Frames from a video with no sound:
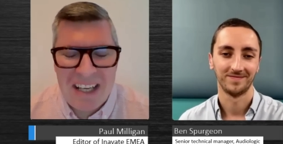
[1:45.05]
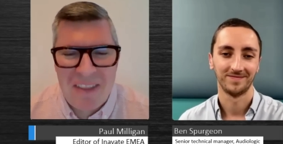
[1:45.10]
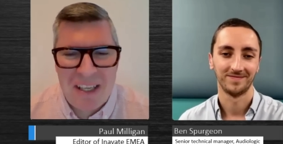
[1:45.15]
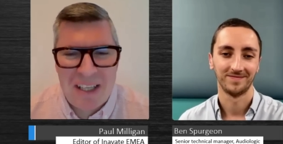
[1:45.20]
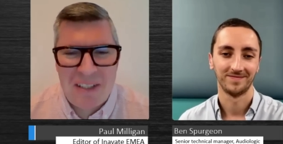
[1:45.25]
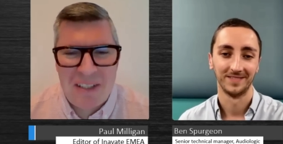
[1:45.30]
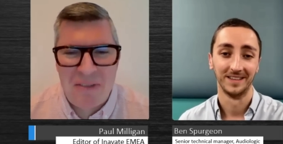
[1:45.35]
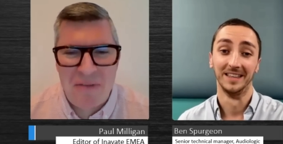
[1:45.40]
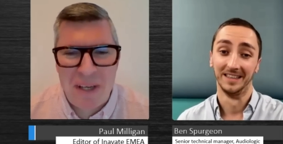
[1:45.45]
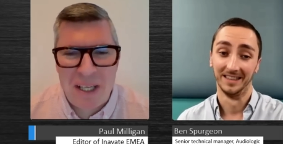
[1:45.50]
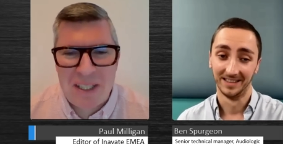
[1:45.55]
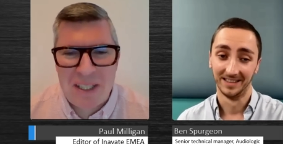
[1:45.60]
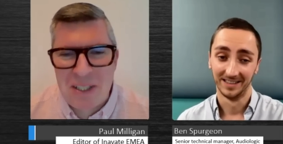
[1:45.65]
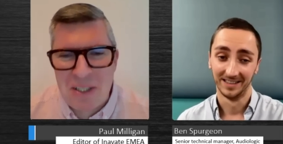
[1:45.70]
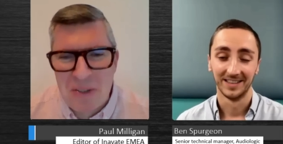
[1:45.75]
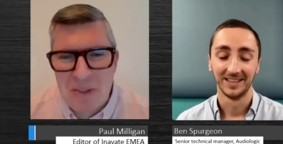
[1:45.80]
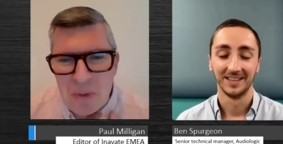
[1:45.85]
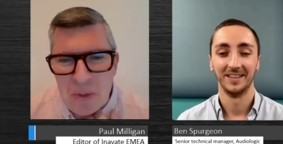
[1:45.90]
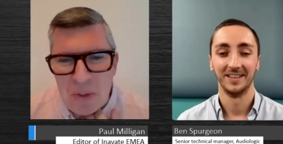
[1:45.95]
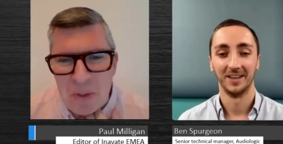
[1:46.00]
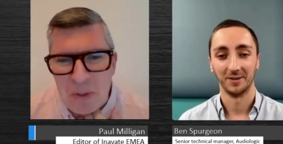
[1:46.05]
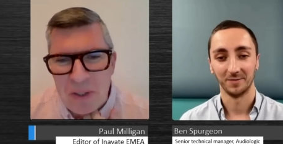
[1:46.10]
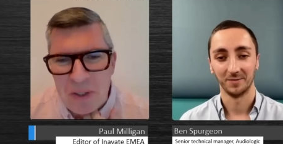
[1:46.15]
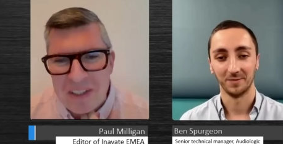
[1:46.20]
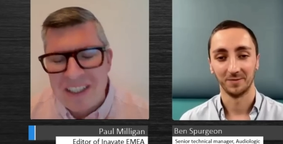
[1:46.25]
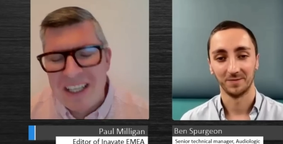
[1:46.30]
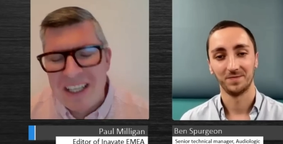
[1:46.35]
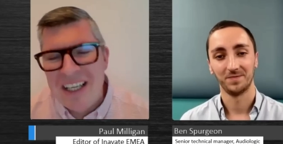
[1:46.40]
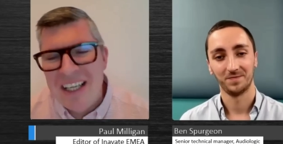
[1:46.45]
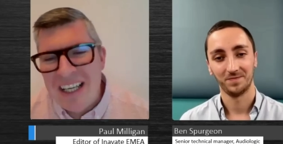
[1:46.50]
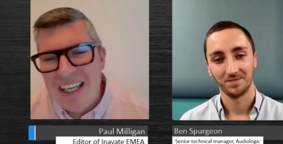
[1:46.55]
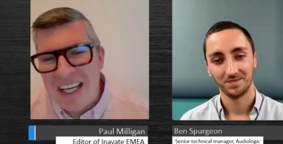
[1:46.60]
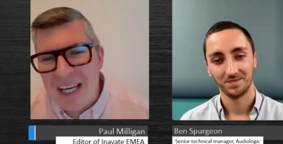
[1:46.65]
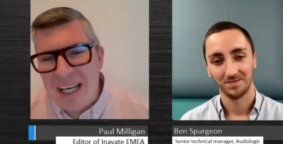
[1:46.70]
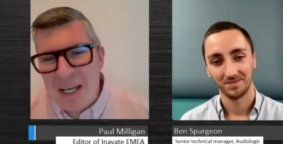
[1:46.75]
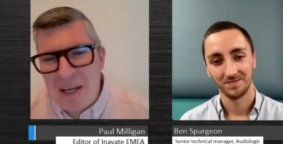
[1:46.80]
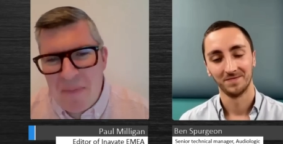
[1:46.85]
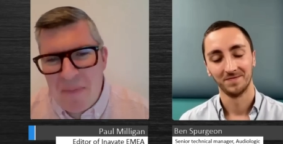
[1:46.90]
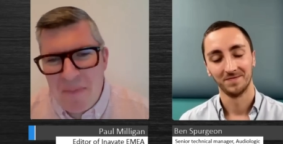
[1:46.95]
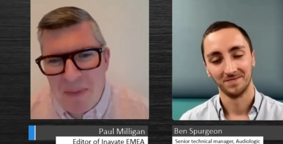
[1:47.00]
Speaker 1: and things fixed to walls.
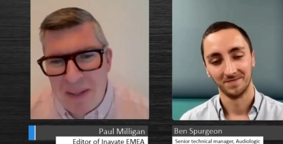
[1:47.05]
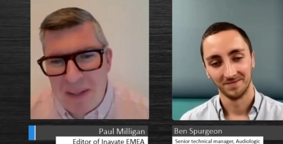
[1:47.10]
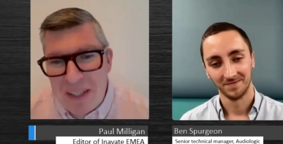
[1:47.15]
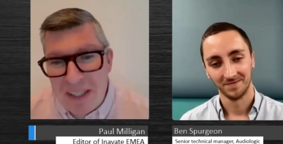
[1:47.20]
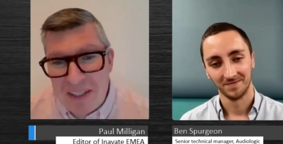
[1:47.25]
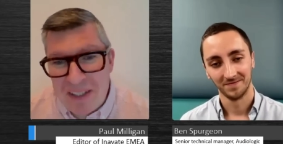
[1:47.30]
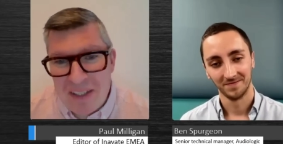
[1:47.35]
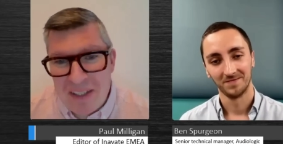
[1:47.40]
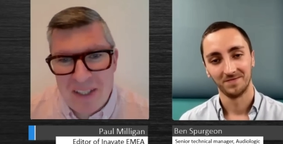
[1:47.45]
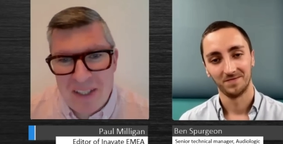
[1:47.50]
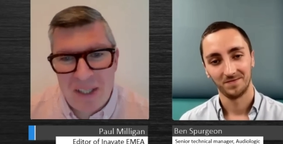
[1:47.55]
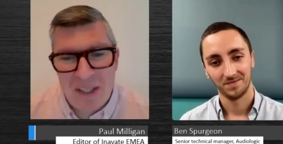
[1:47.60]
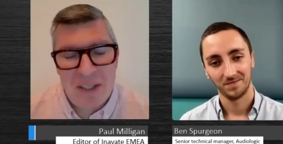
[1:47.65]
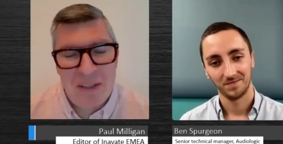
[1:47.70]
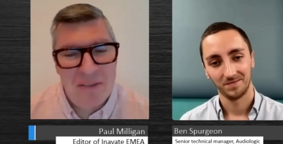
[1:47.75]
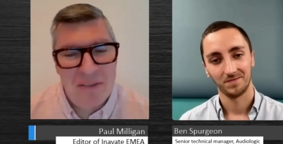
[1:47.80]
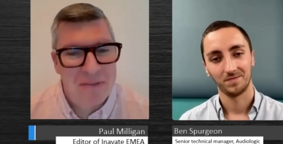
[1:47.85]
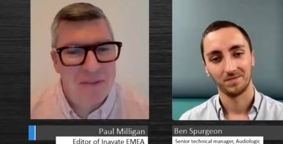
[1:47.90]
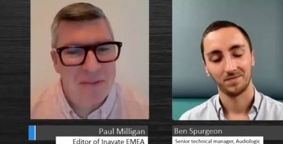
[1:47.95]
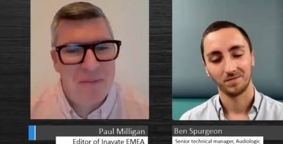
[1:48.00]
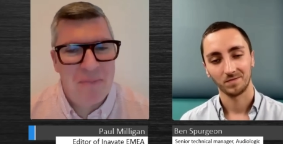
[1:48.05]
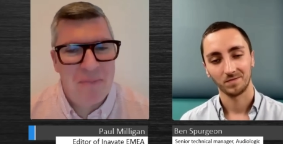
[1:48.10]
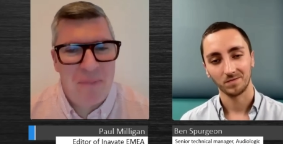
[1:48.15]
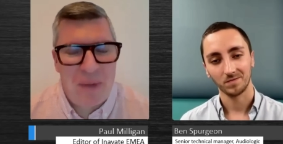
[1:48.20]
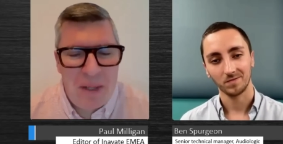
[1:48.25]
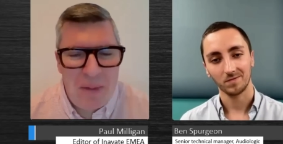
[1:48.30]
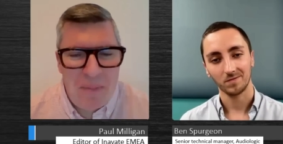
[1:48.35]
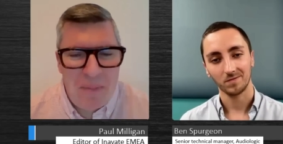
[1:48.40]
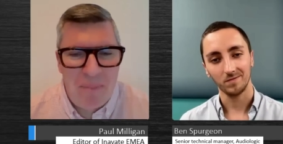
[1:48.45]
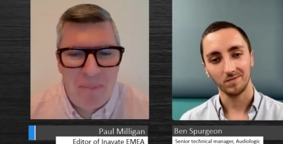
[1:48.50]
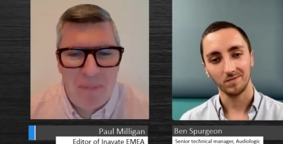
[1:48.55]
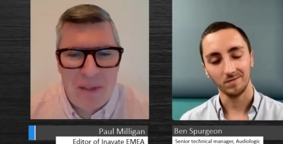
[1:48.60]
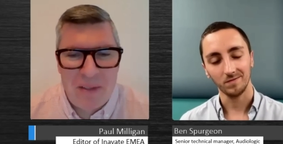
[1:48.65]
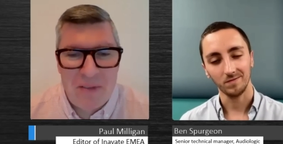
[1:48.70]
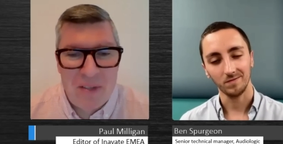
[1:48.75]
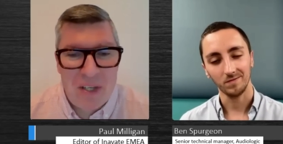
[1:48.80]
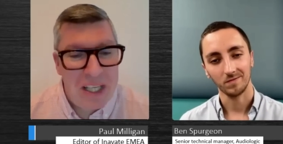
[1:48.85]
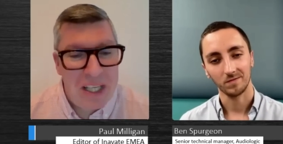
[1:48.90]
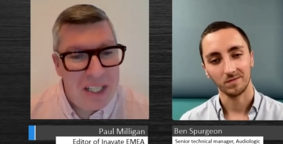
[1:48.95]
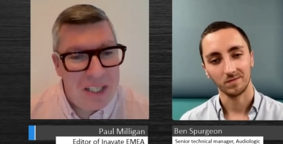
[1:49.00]
Um, this is kind of um,
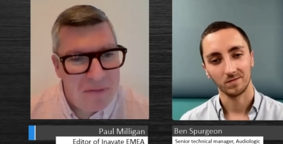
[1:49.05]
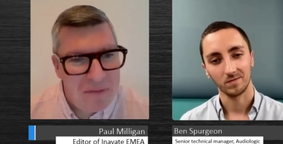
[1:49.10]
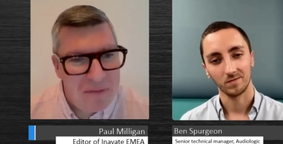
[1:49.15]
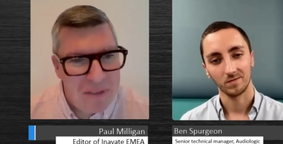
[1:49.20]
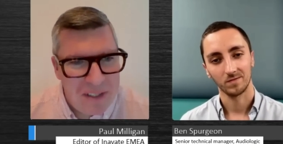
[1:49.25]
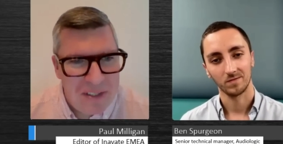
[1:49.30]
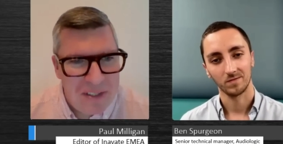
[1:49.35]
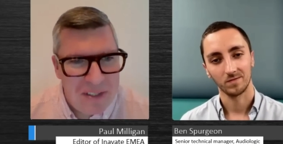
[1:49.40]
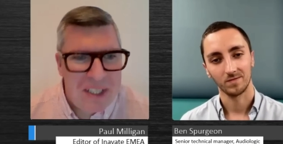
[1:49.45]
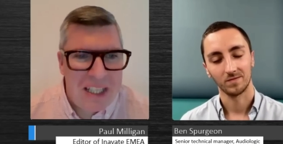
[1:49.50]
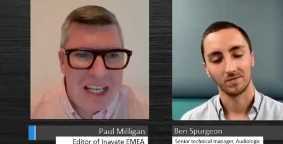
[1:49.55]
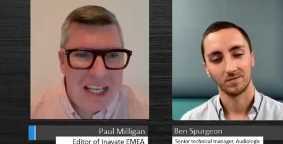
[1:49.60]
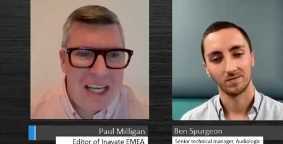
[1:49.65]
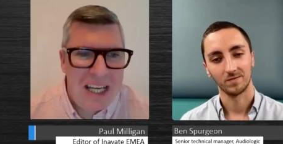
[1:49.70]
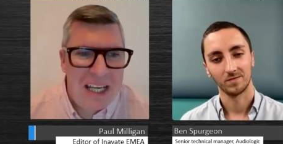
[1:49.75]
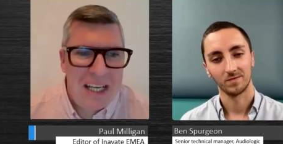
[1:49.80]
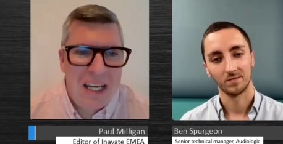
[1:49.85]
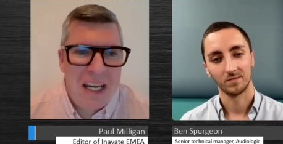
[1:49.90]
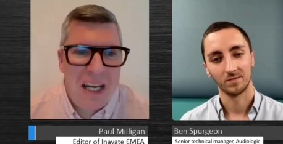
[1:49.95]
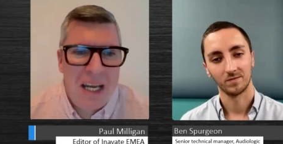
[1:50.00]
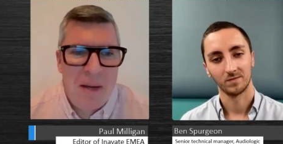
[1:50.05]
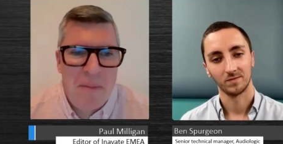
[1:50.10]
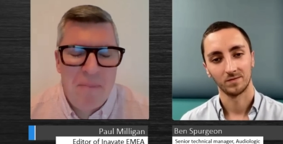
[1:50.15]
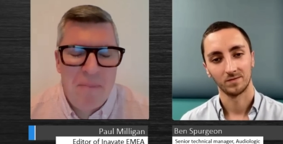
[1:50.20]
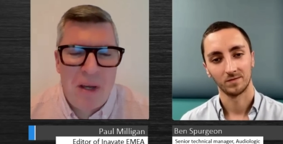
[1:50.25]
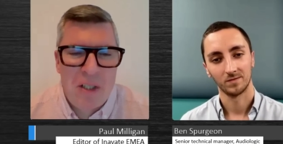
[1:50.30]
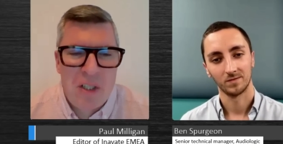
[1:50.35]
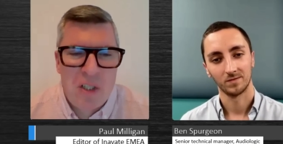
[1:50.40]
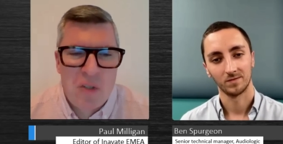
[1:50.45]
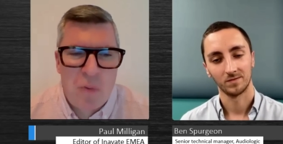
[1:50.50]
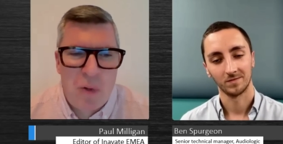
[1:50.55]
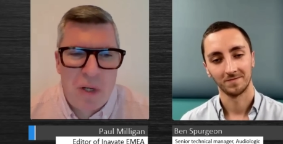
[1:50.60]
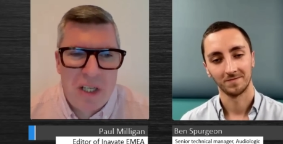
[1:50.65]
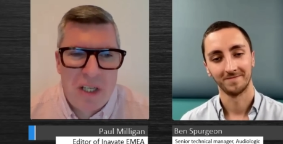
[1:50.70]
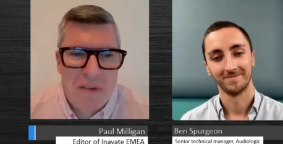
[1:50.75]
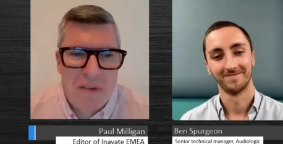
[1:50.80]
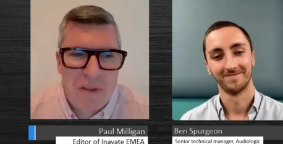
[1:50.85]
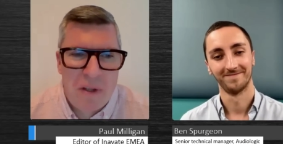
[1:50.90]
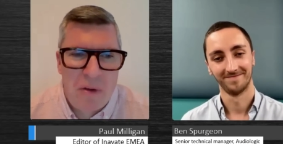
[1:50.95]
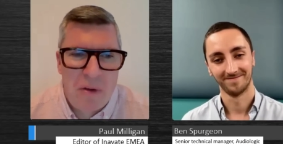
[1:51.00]
slightly different to that. Um, I just wondered
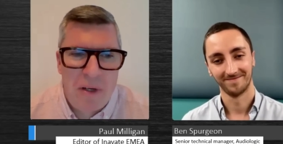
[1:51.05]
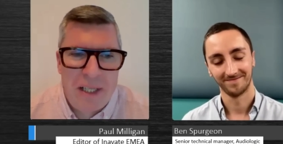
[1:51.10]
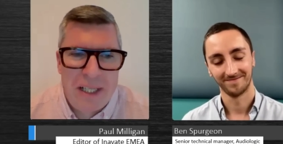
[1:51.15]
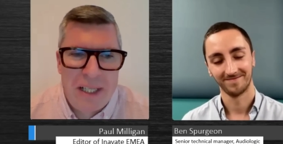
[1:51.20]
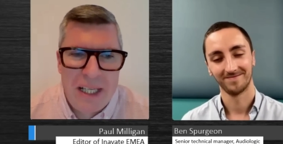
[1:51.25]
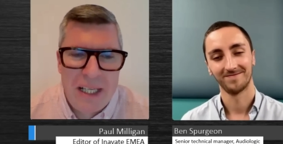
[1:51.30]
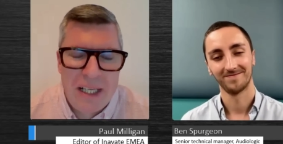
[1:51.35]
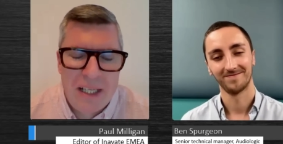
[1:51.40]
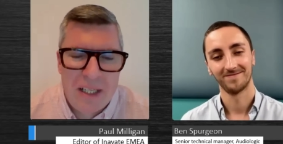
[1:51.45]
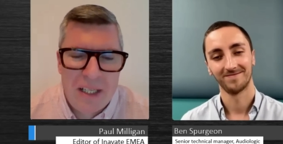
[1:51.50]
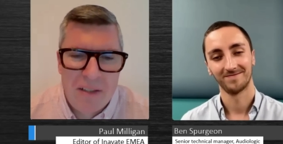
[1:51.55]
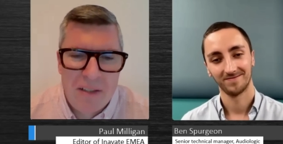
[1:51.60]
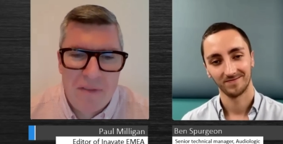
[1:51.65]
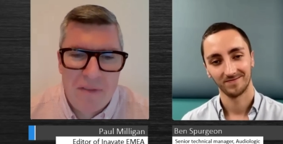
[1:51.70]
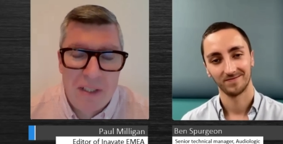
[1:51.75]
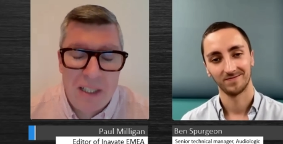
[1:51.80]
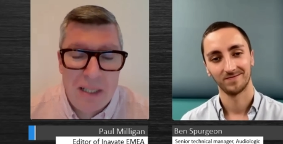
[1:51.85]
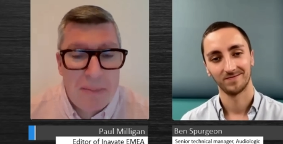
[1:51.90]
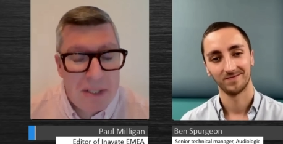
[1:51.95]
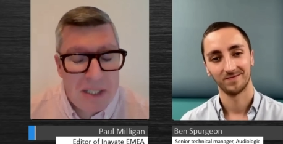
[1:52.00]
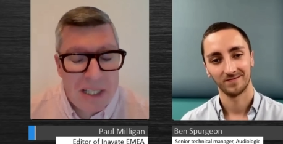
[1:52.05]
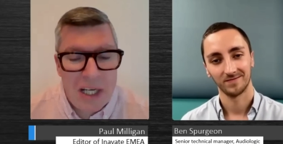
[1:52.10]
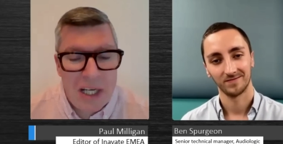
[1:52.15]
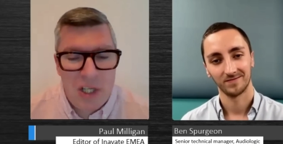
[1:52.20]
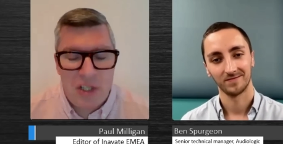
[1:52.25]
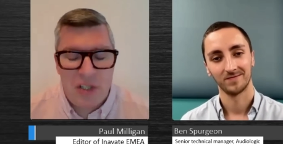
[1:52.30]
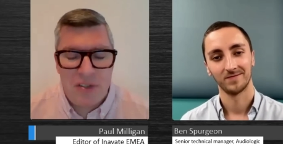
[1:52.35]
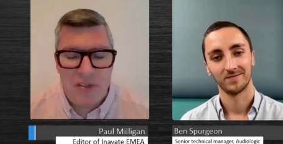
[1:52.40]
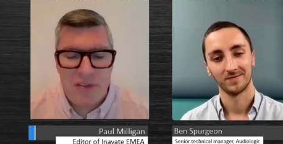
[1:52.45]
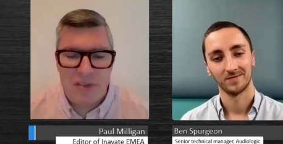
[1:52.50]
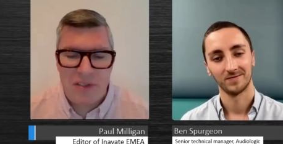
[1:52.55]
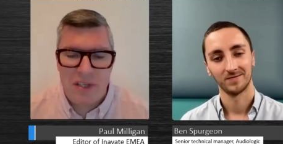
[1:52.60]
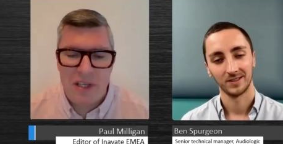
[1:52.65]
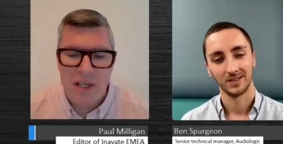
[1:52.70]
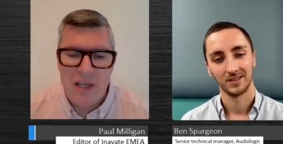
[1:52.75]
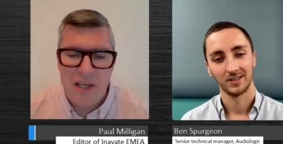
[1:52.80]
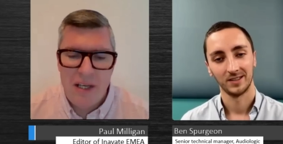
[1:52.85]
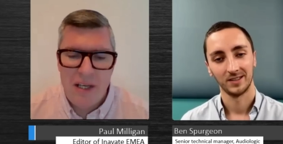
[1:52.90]
if there are any kind of limitations